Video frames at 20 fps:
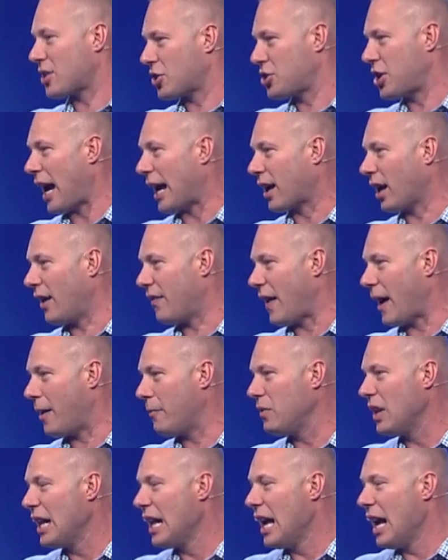to check on
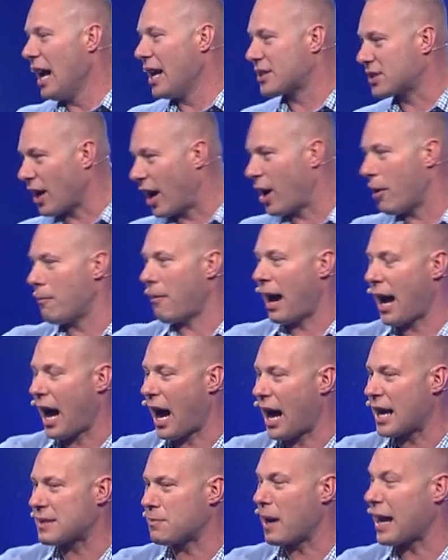them. And so I open my
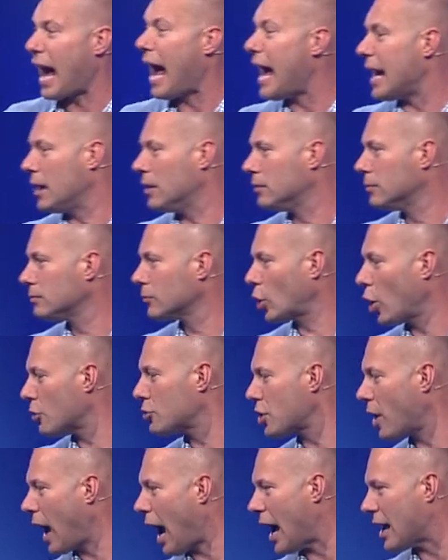eyes and be like, hey, close
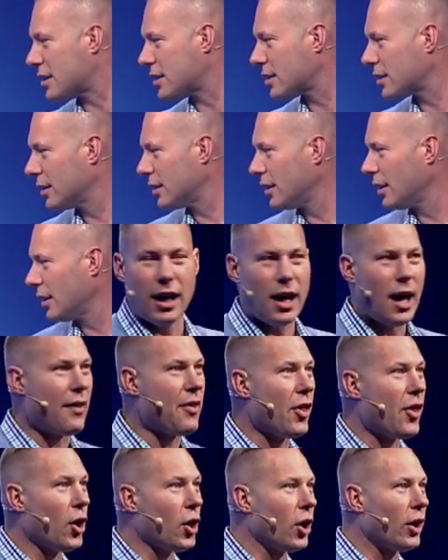your eyes. And
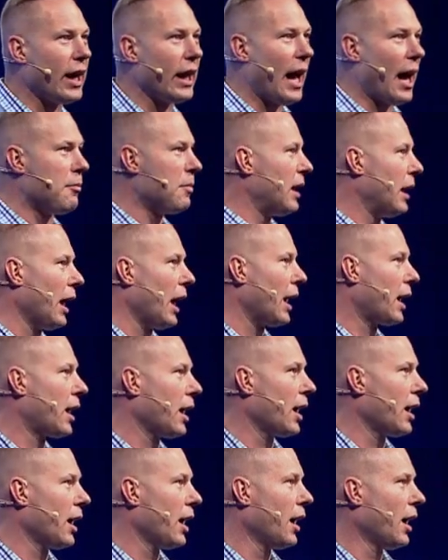then they're looking at me like,
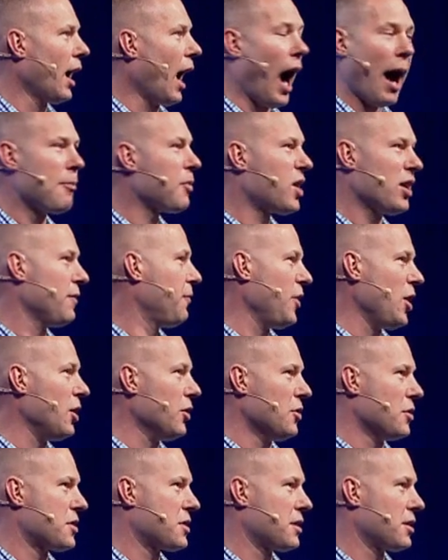I'm
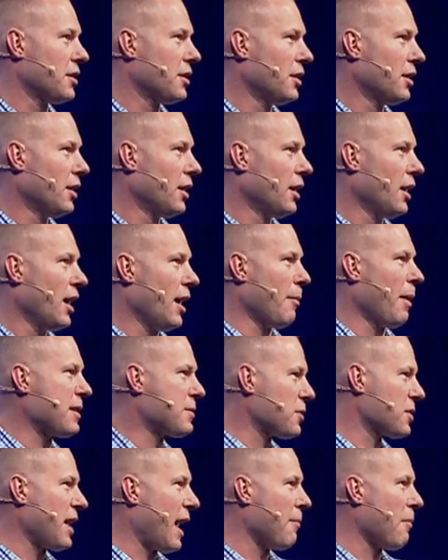confused. Am I
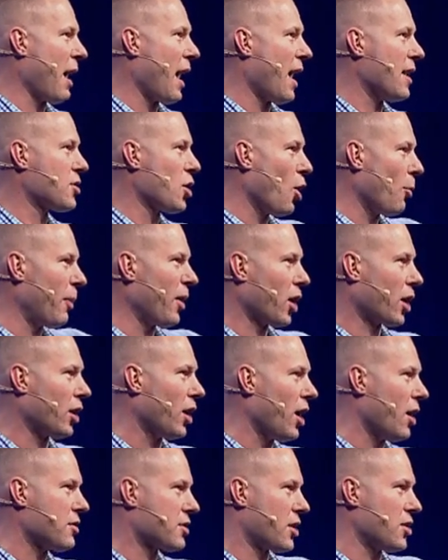supposed to have my eyes open or
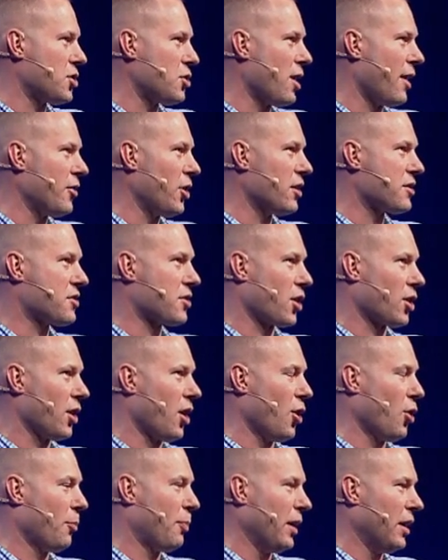closed? Because you have yours
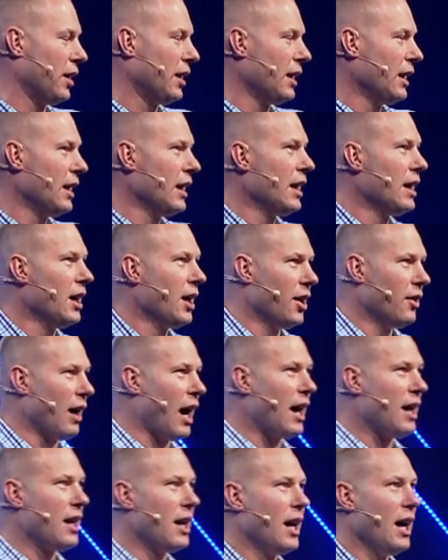open,
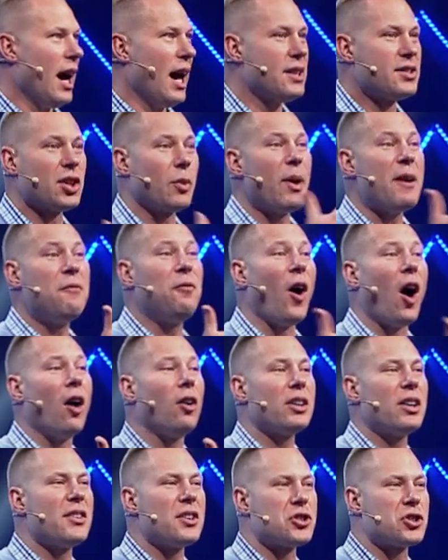right? And so we fall
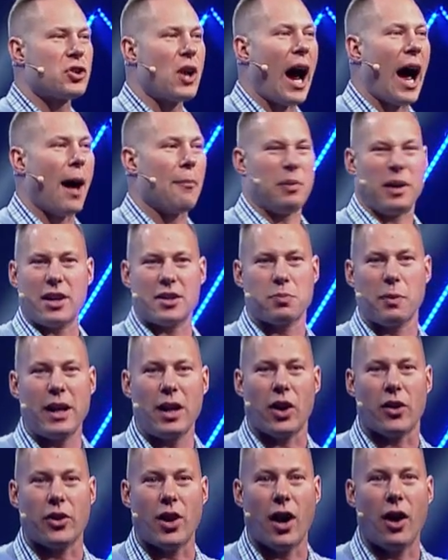into this trap because we
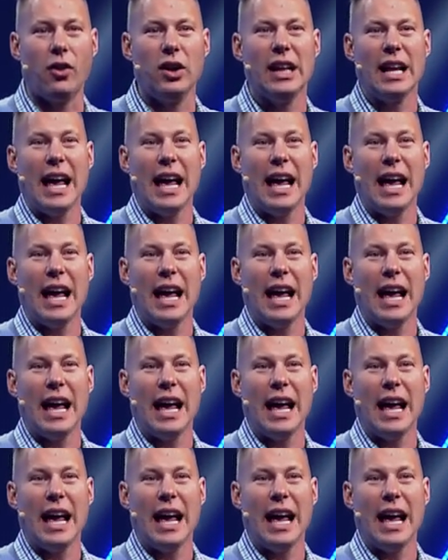don't know.